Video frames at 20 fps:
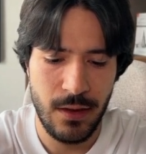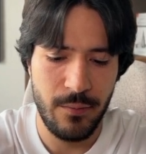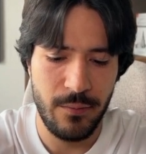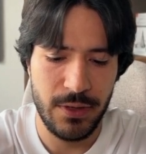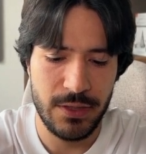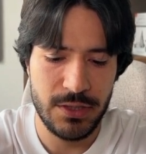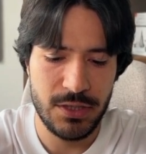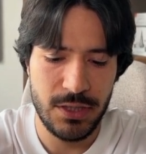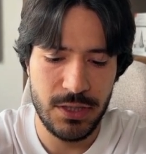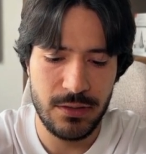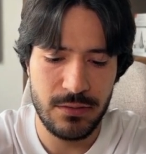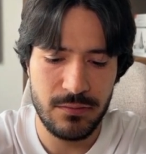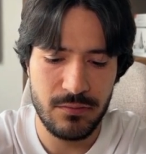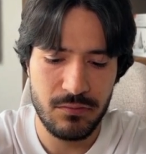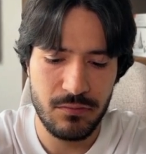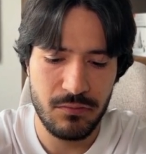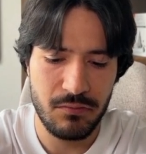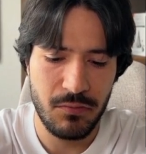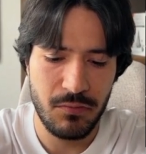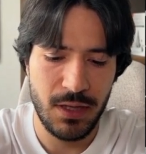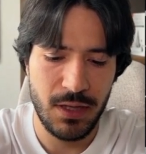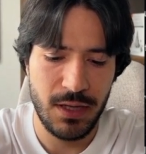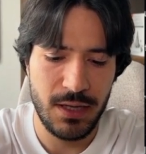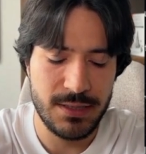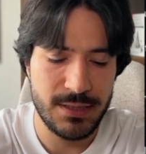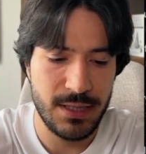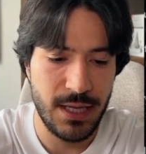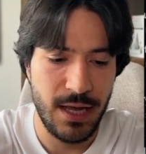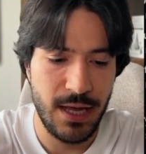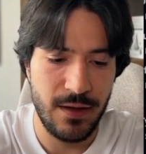and budget?
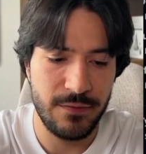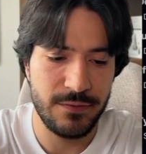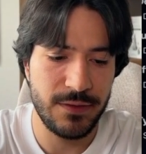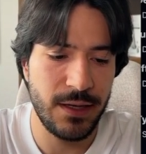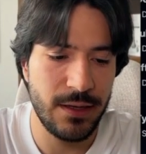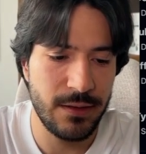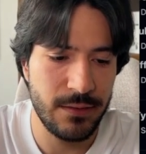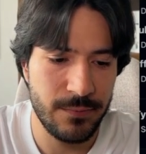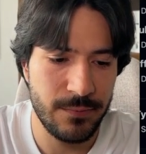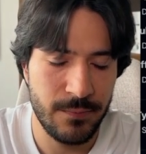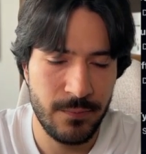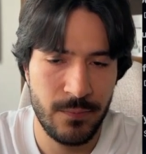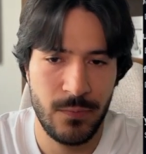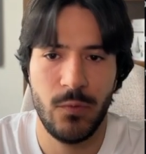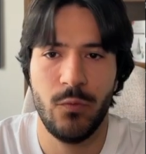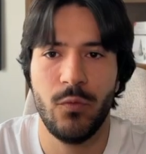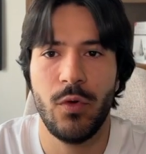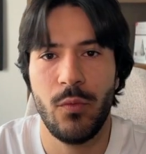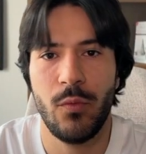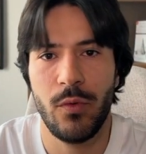In case they have that,